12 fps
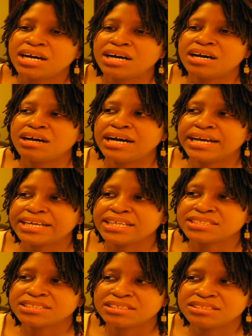I
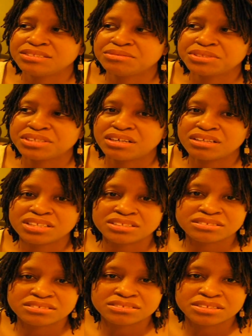guess you would call it,
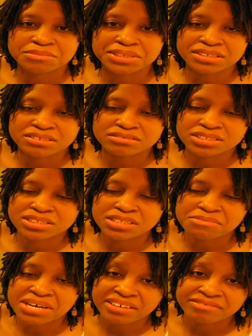I'm going to go
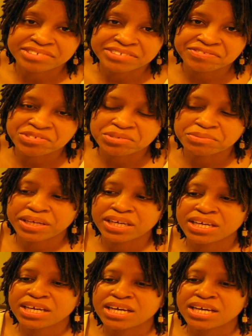semi-free-forming.